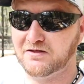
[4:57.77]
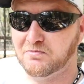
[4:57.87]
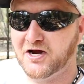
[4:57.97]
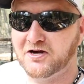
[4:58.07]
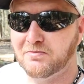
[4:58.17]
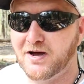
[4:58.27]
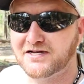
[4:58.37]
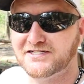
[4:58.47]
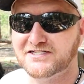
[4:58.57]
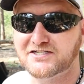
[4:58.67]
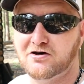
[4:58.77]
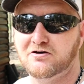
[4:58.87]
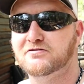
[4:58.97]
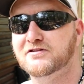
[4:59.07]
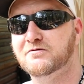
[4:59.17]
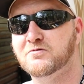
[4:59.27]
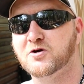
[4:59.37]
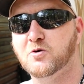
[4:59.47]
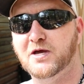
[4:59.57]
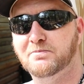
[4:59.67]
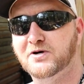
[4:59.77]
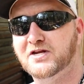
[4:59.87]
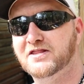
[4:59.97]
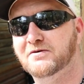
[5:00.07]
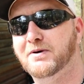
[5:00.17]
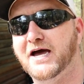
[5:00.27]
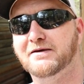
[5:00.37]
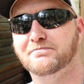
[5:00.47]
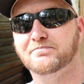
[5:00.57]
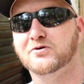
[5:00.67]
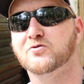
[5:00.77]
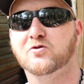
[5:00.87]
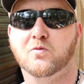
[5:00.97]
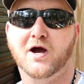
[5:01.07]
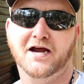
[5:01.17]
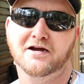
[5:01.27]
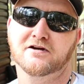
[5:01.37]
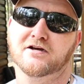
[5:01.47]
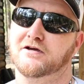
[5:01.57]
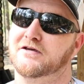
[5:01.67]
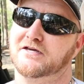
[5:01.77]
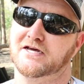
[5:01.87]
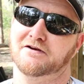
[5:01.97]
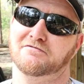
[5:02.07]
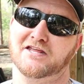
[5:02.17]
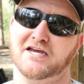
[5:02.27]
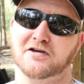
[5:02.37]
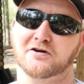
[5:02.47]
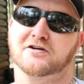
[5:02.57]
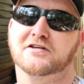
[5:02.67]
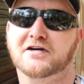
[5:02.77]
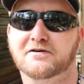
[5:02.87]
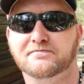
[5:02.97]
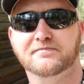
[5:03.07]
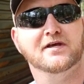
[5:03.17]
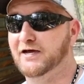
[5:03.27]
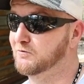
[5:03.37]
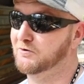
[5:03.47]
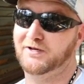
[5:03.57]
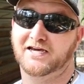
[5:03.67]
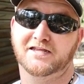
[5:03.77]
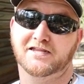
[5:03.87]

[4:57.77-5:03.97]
get the breaker box installed and then we'll go ahead and put in the pipe, pull the wire, get everything hooked up and we'll be